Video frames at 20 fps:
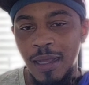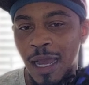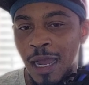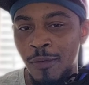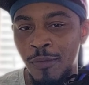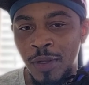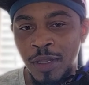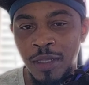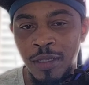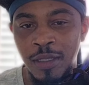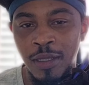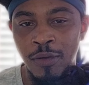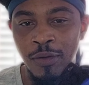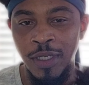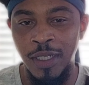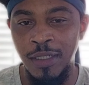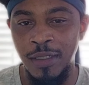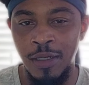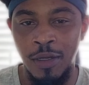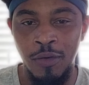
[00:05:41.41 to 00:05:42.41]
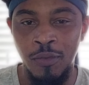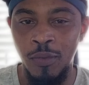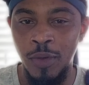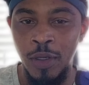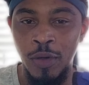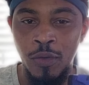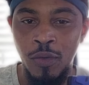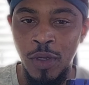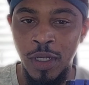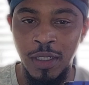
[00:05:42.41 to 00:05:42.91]
I'd rather throw these on
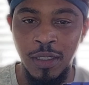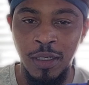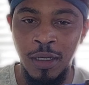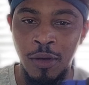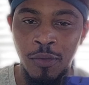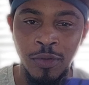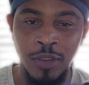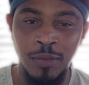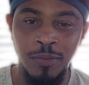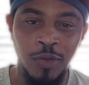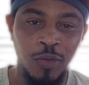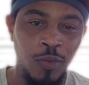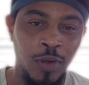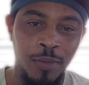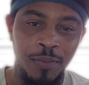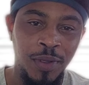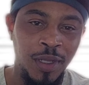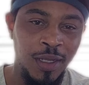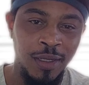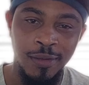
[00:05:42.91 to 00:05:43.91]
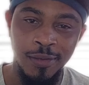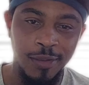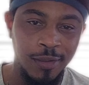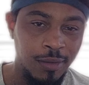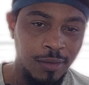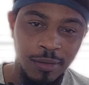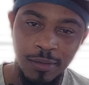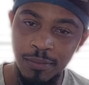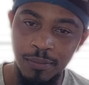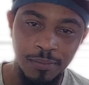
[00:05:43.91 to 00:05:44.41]
real quick to go with some sweatpants.
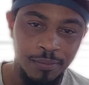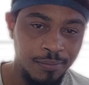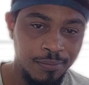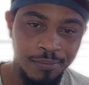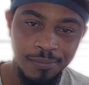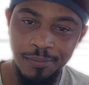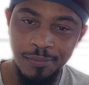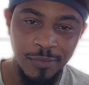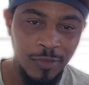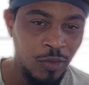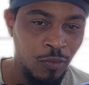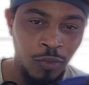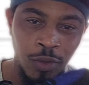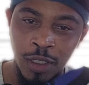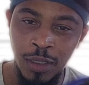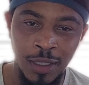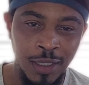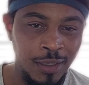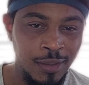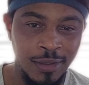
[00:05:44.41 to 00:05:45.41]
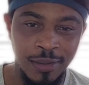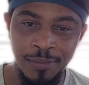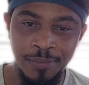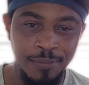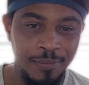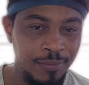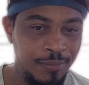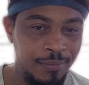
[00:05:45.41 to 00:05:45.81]
Real easy.